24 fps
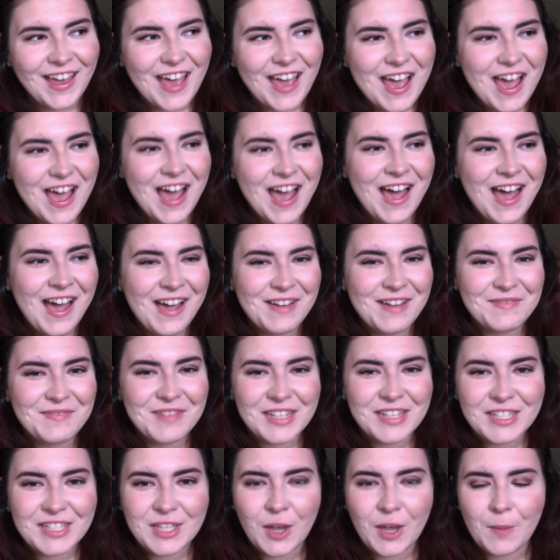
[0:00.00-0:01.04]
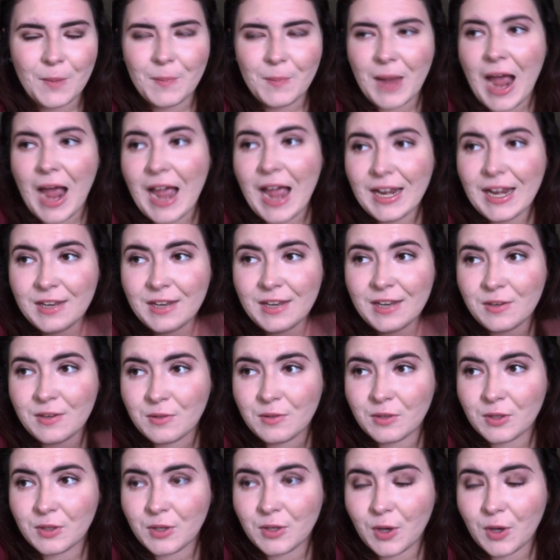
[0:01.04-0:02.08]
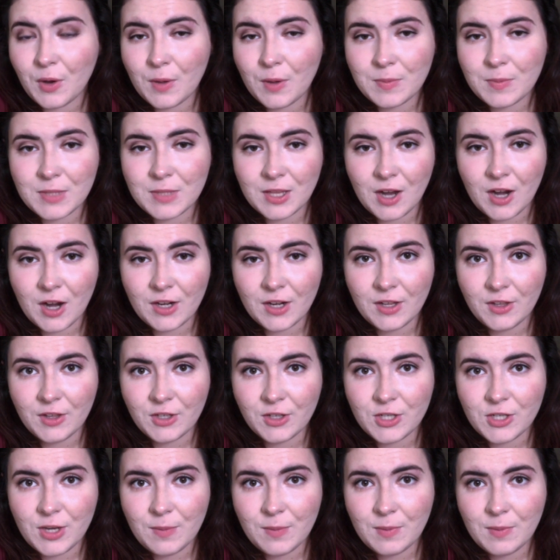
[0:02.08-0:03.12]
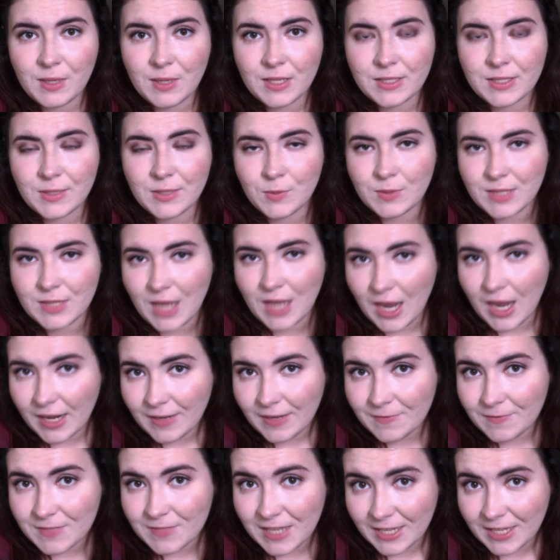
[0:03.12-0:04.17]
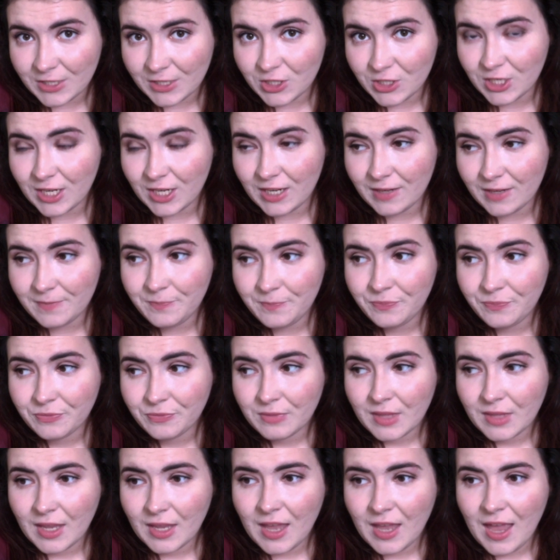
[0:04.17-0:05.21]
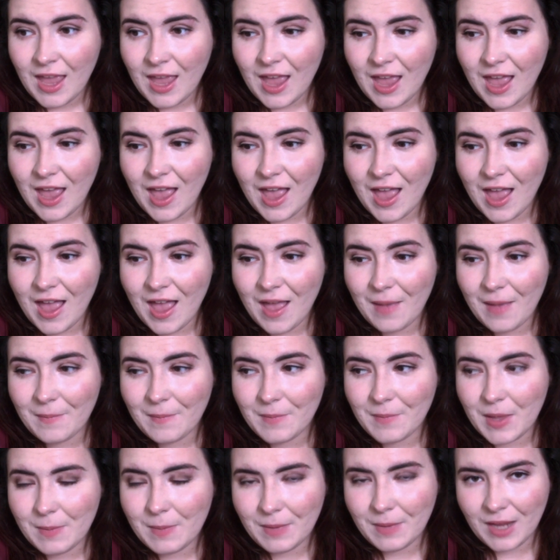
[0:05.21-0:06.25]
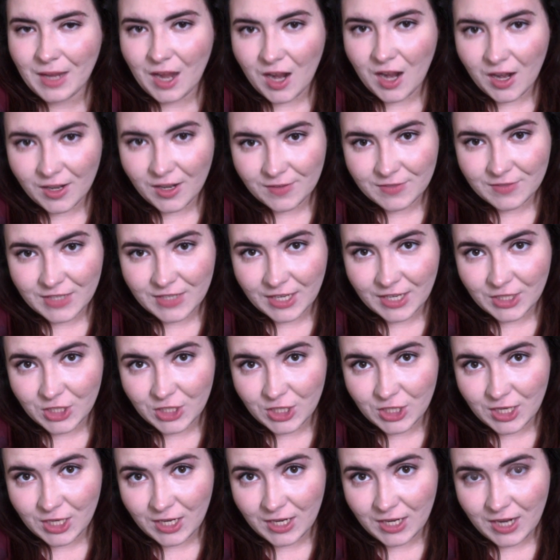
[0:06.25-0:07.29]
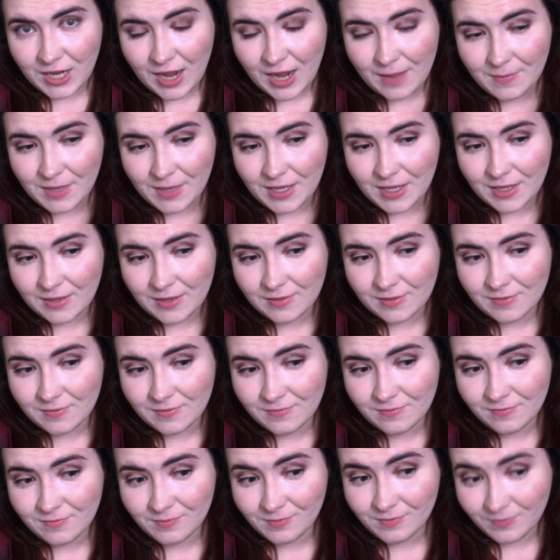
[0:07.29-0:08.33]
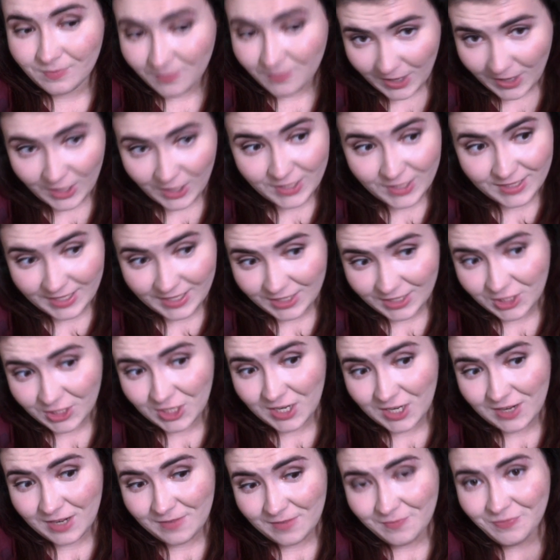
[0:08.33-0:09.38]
But I didn't go up to the car dealership because it was kind of sketchy. And by kind of sketchy, I mean very sketchy.